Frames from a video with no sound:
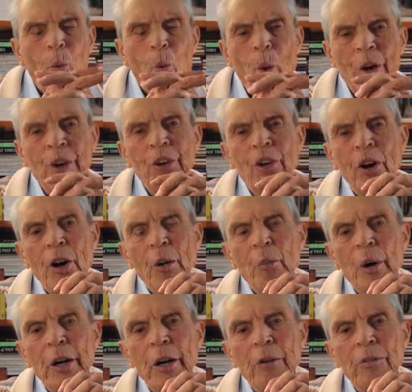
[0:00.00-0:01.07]
One
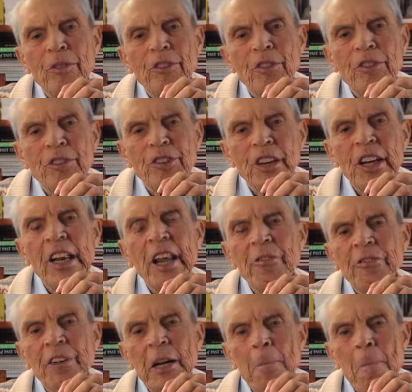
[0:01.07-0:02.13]
time when she
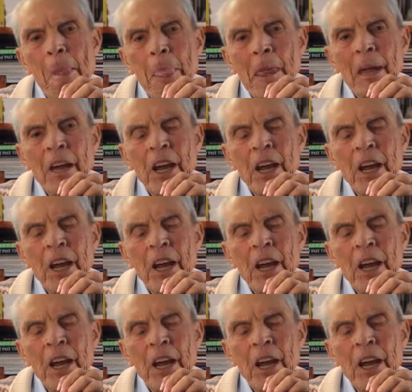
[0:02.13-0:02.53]
left him,